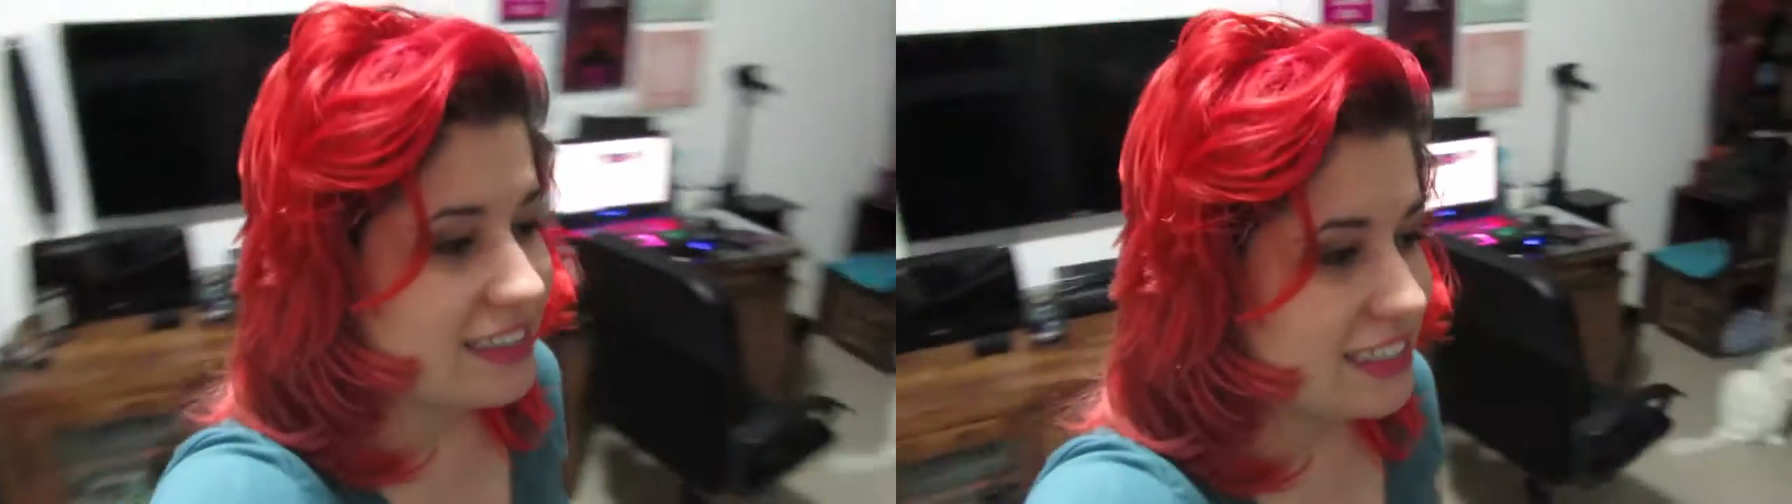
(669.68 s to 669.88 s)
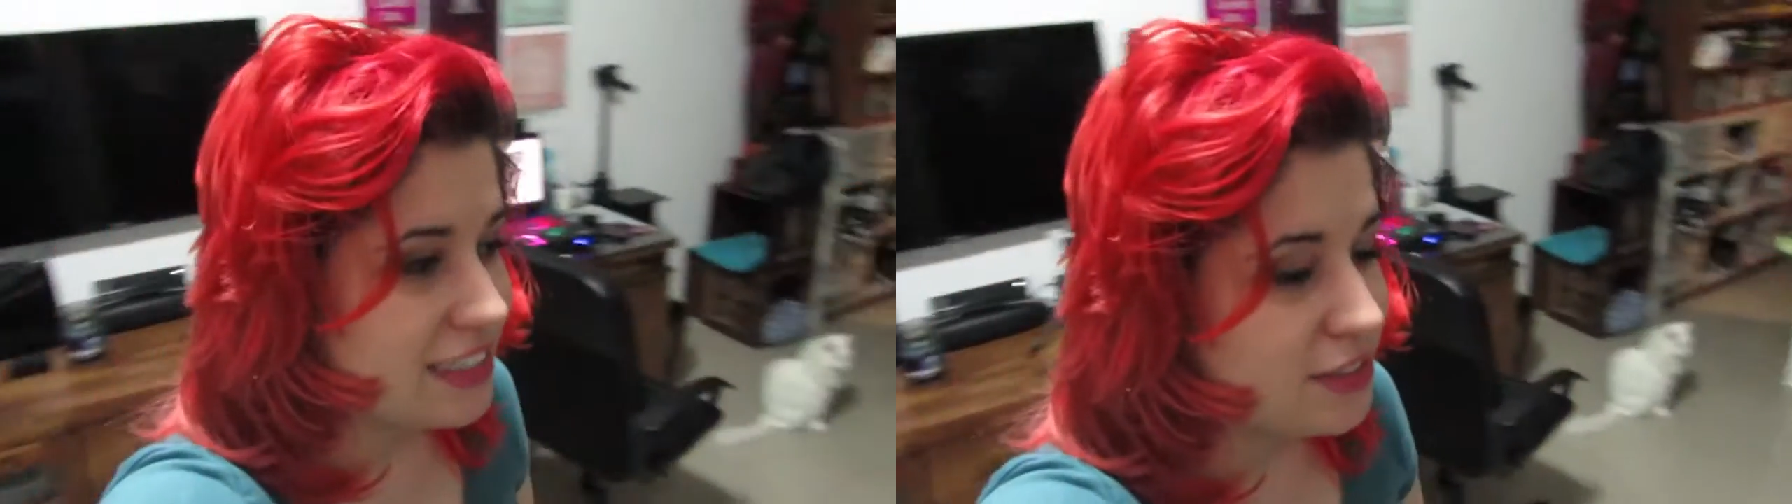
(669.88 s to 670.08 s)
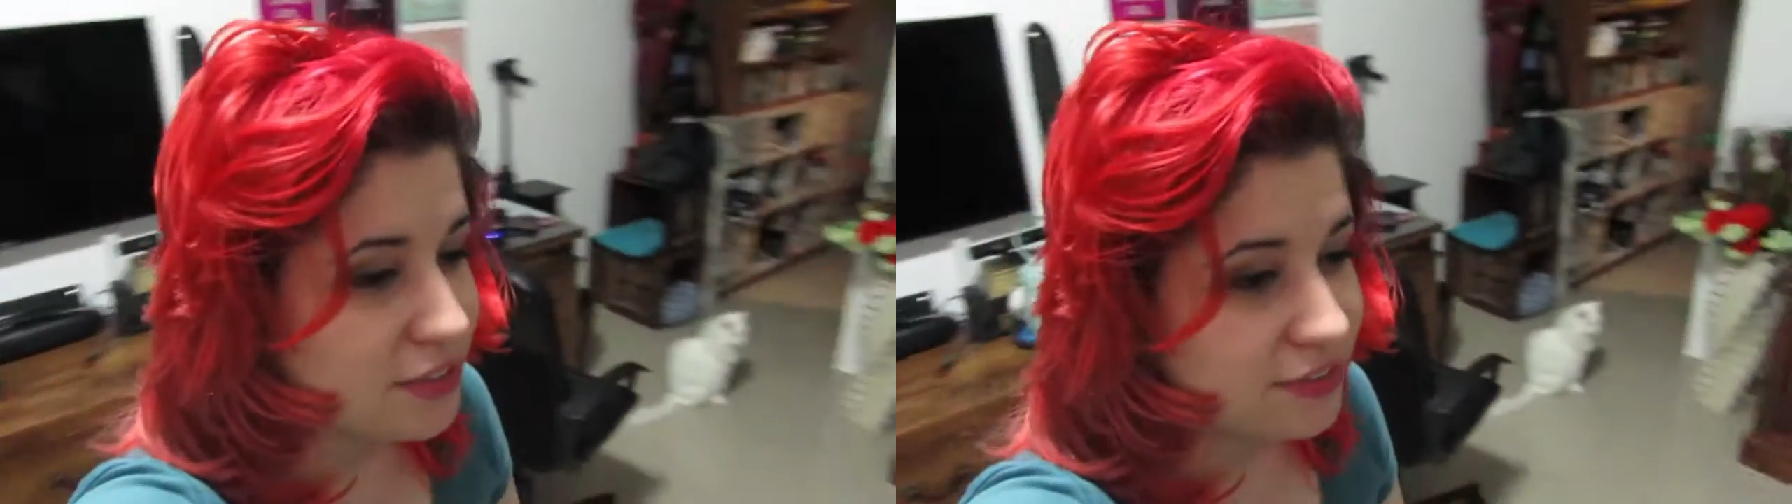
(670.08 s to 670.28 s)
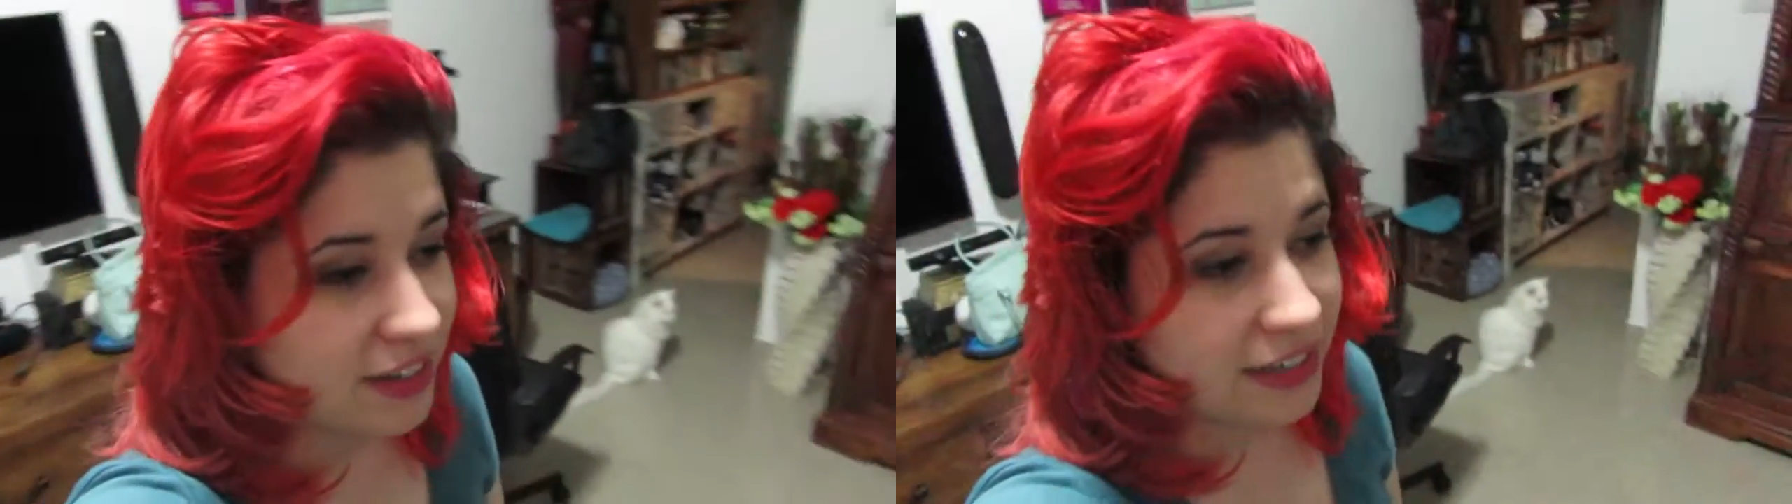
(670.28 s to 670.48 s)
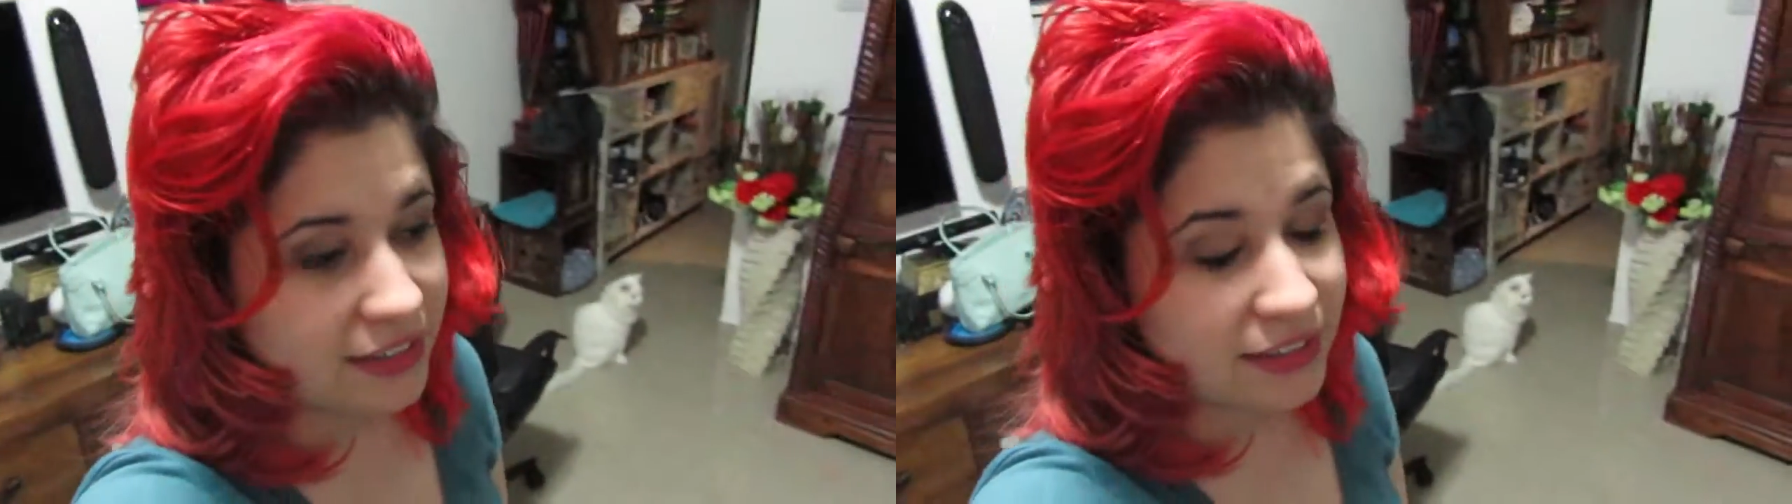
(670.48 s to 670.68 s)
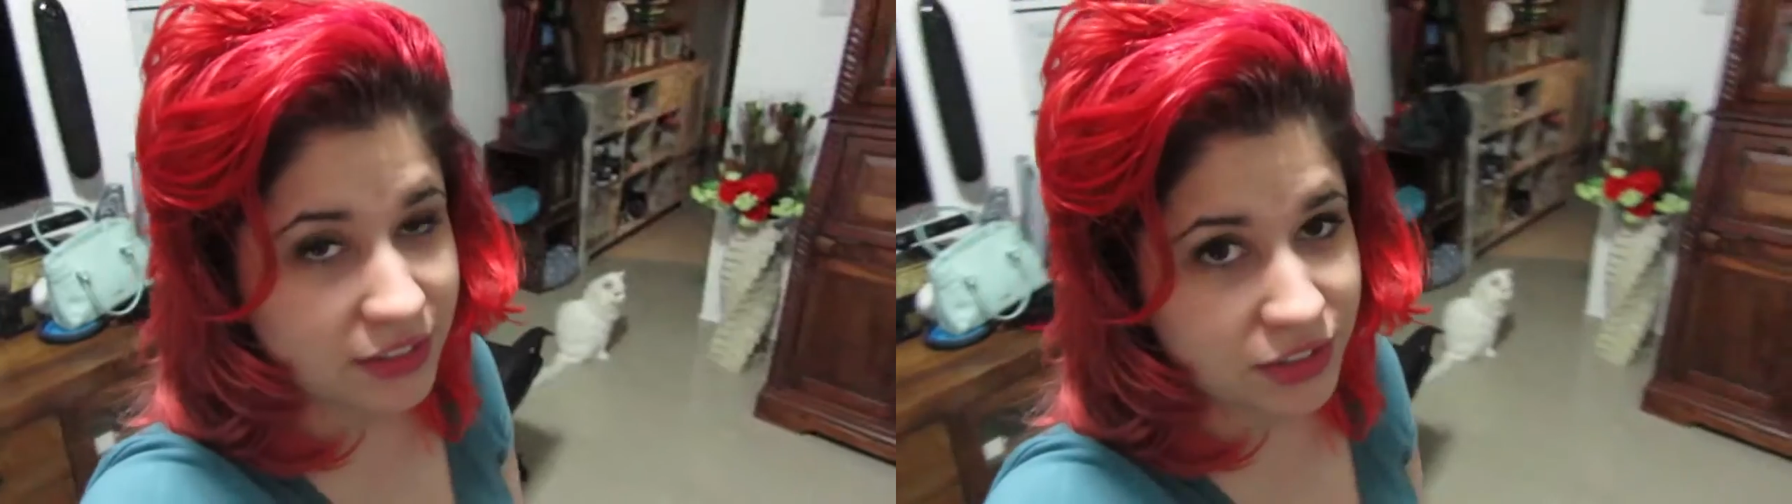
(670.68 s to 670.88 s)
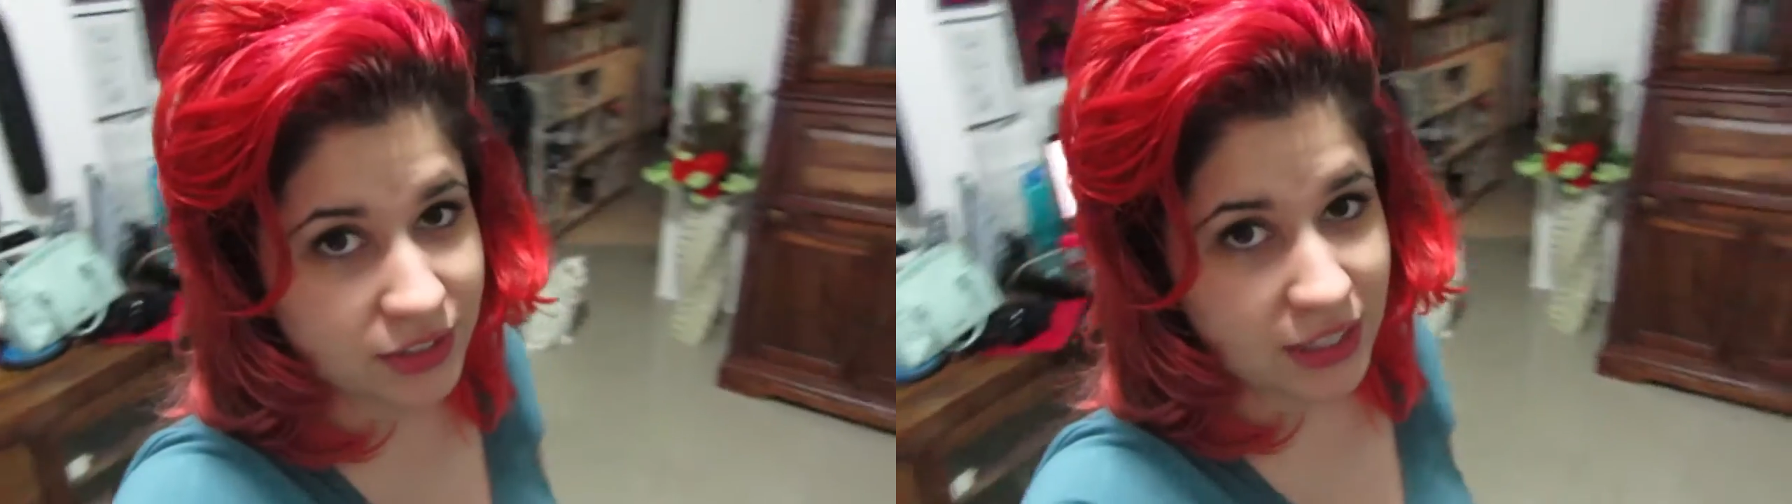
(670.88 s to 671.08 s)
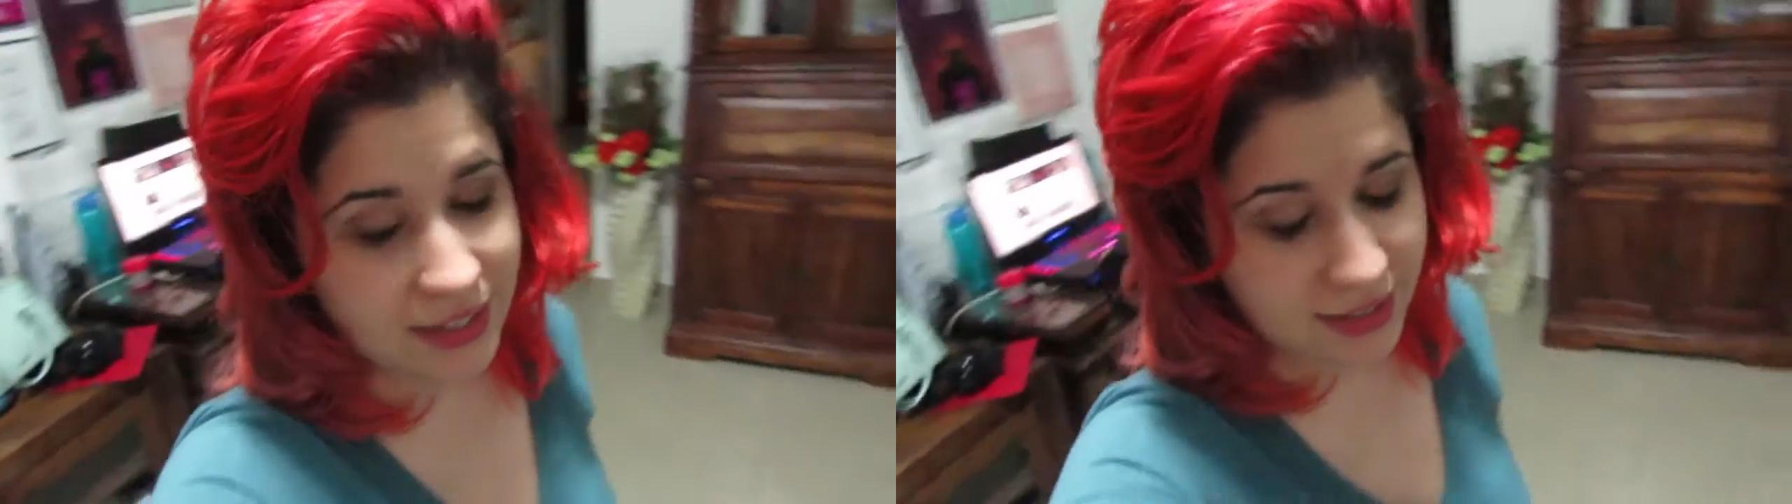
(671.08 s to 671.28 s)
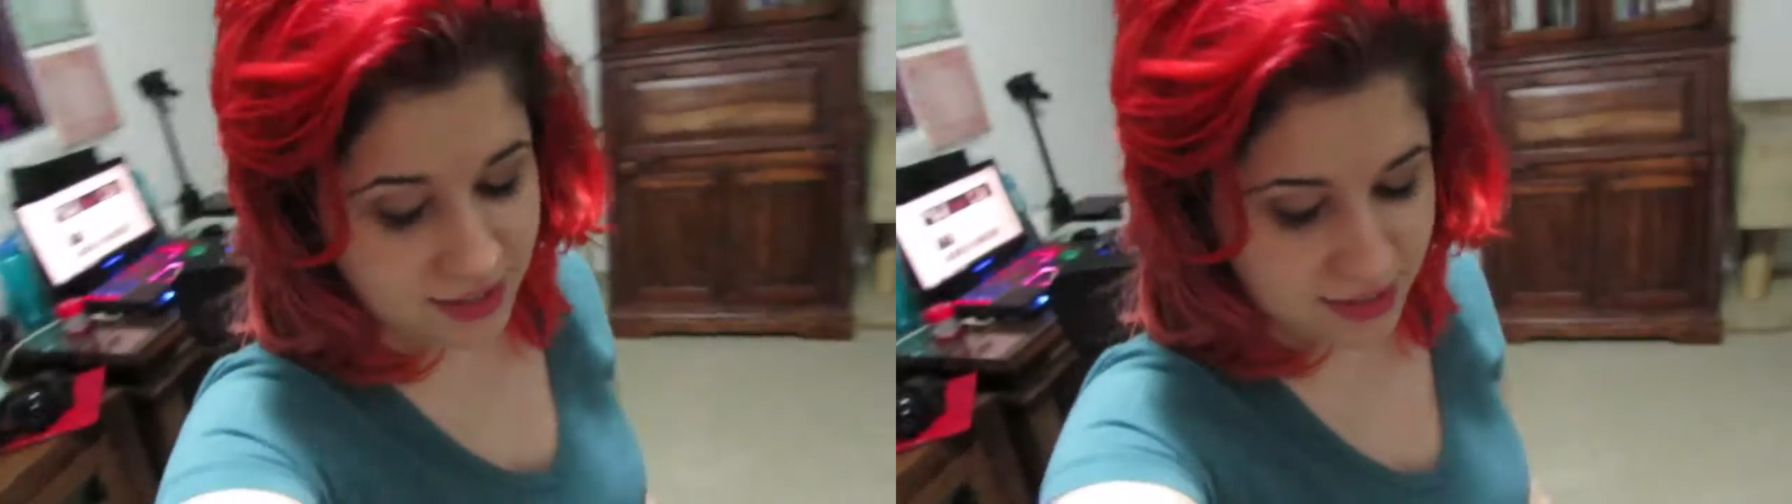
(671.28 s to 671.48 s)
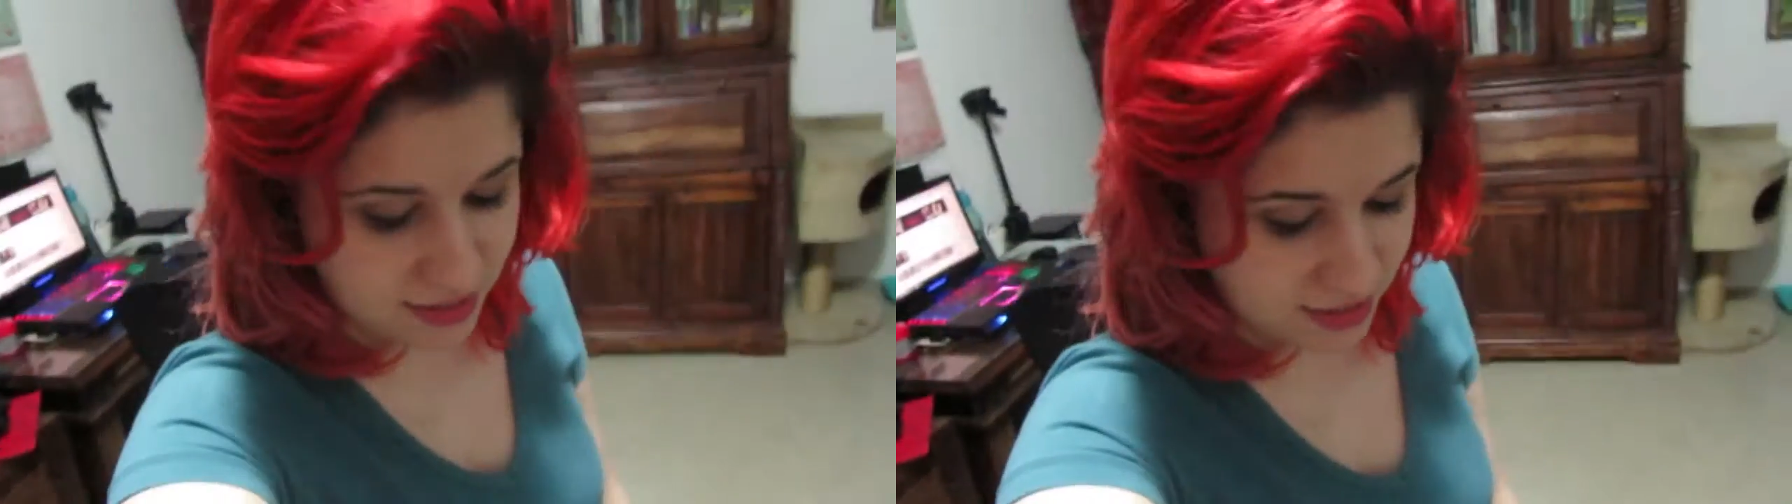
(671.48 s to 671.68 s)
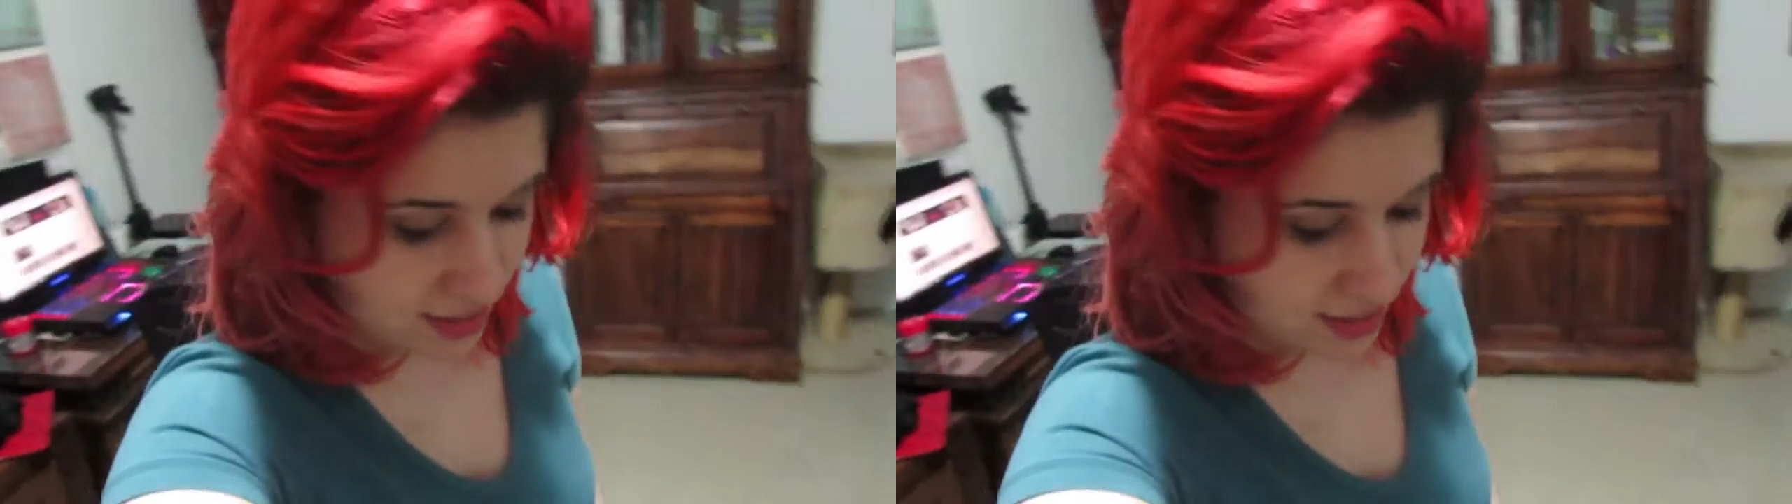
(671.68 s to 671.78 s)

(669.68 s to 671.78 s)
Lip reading: did find the dress